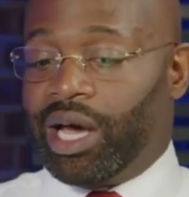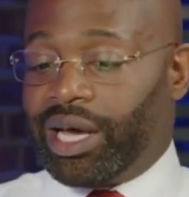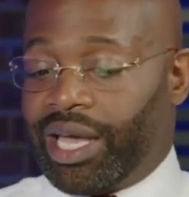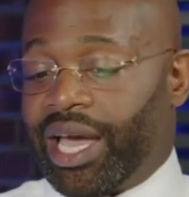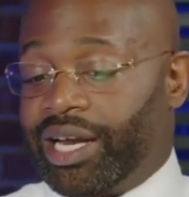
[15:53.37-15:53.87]

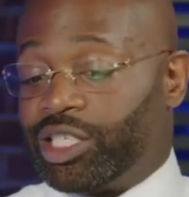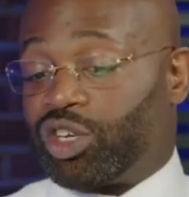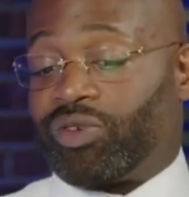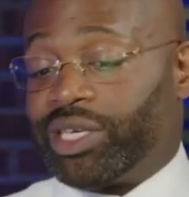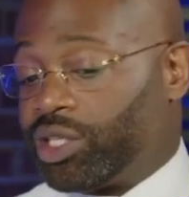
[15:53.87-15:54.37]
Again, it's a
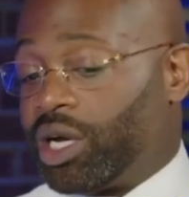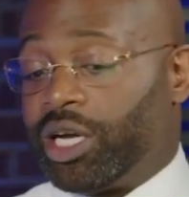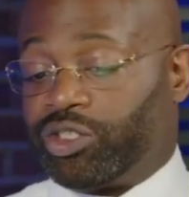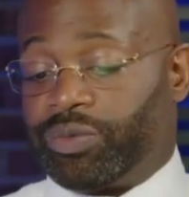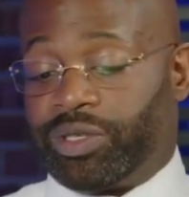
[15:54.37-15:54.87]
race to
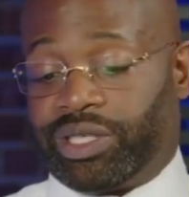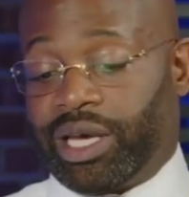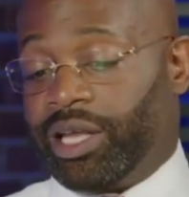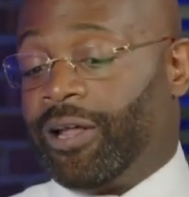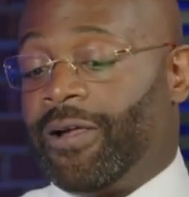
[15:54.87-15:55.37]

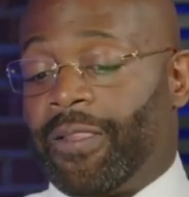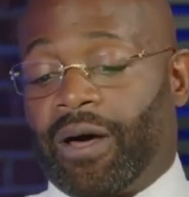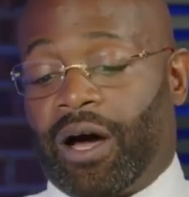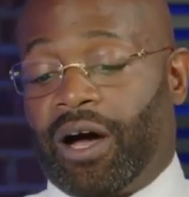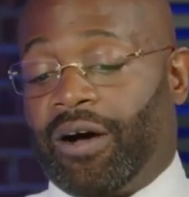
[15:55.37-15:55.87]
100%.
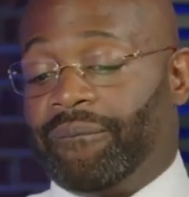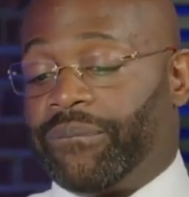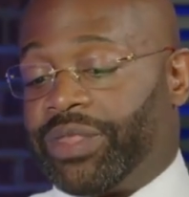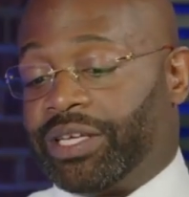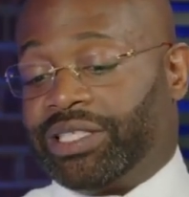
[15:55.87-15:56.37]

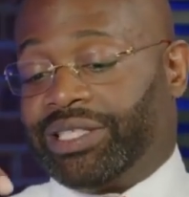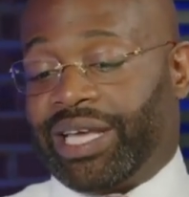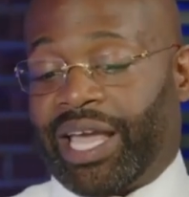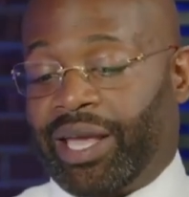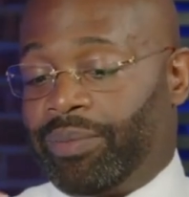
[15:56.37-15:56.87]

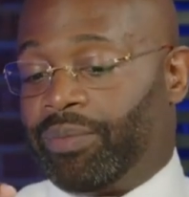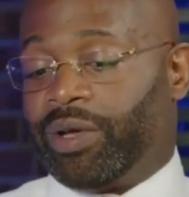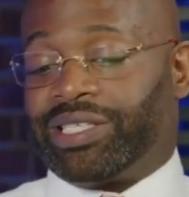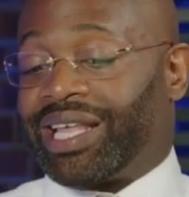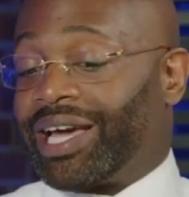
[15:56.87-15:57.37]

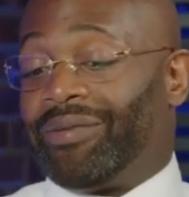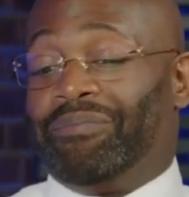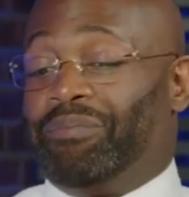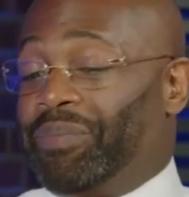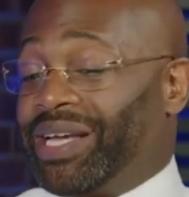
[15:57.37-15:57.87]
It's like
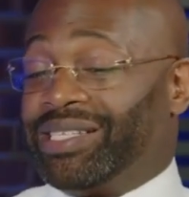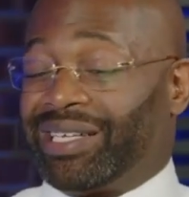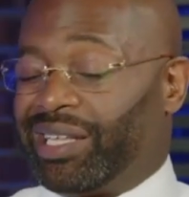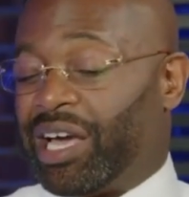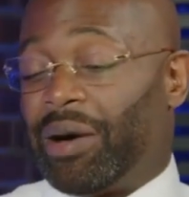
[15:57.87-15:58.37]

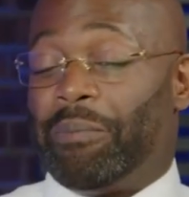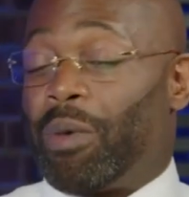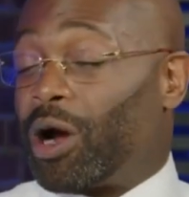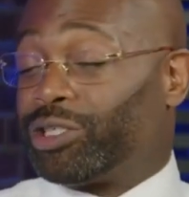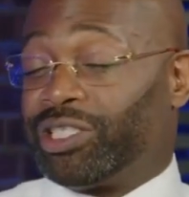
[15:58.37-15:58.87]
basically a
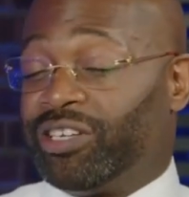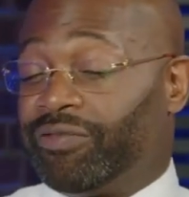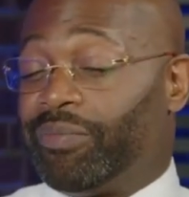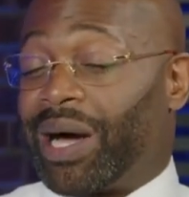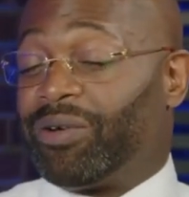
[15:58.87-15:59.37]
margin of
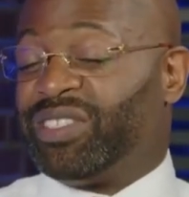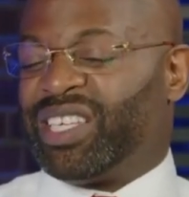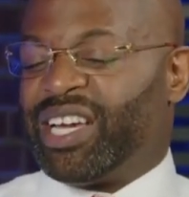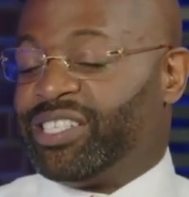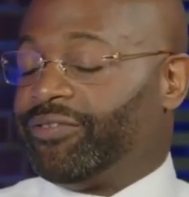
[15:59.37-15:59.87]
about
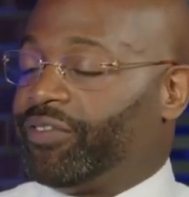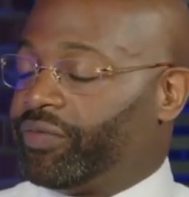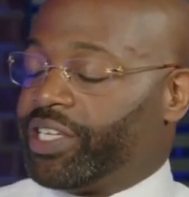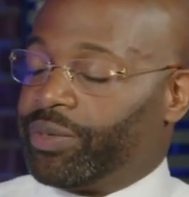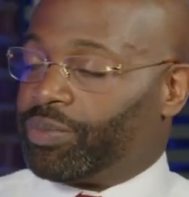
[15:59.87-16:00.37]
10 to
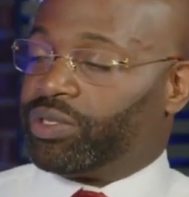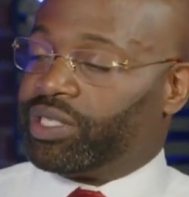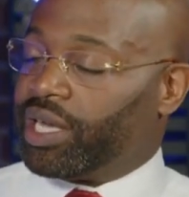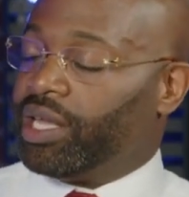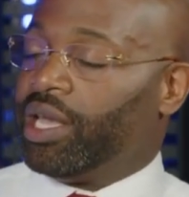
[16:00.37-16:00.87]

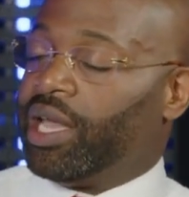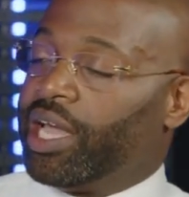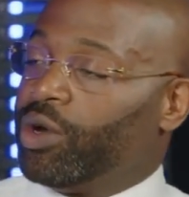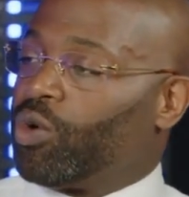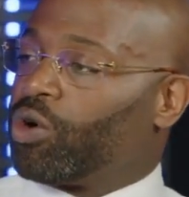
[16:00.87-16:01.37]
15%
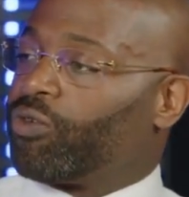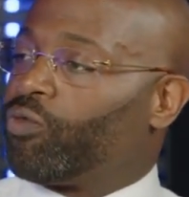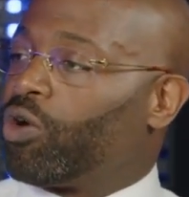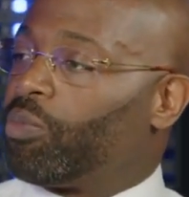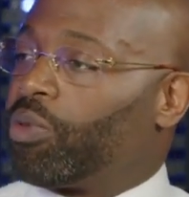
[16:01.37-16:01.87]
in order
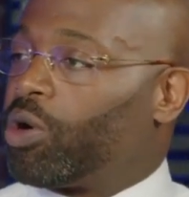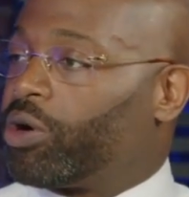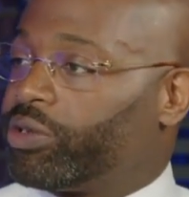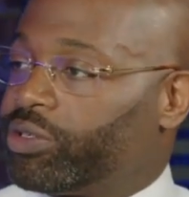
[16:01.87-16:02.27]
for a broker to